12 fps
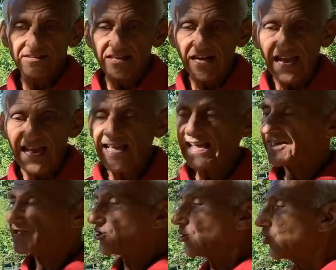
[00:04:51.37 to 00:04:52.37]

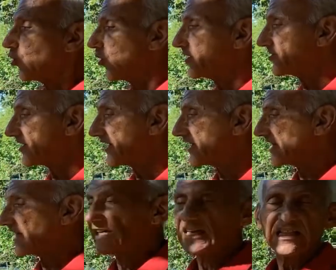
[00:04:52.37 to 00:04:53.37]
as causing
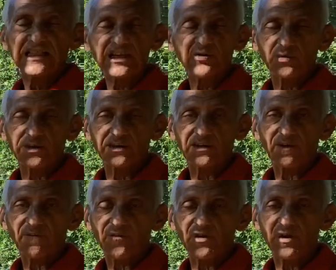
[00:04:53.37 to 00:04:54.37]
the liquid
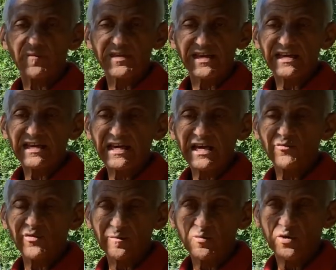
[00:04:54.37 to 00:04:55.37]
from the reboiler